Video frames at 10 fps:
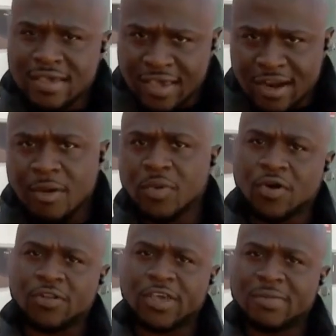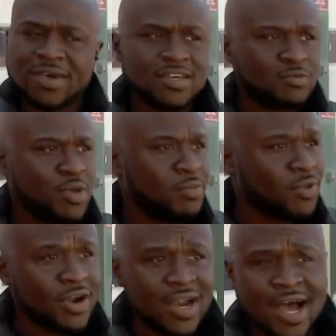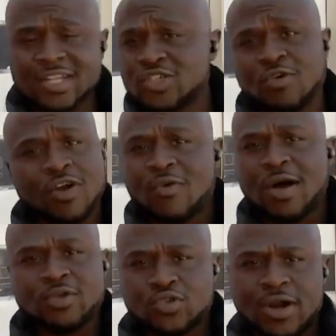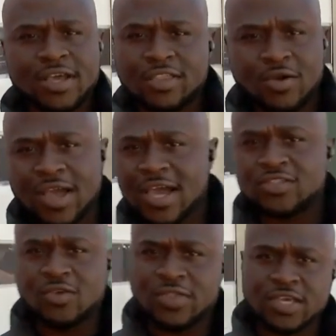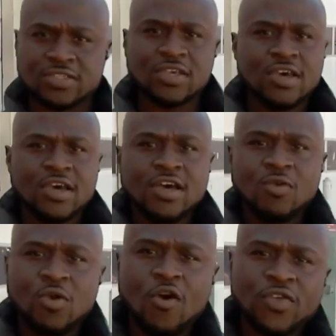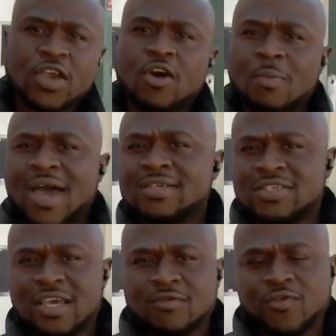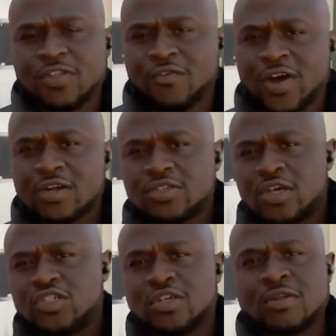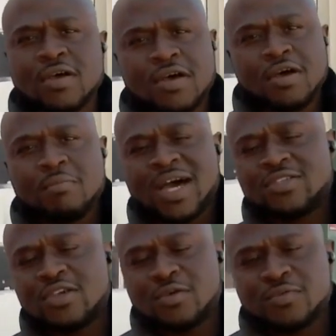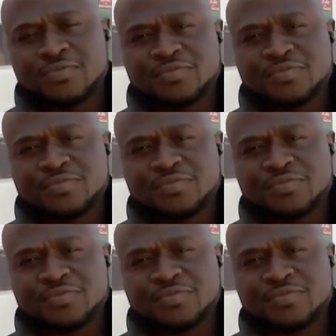get up early because people are not joking around with trying to get their hands on these. We're over here on Magazine in front of the fire station. Back to you.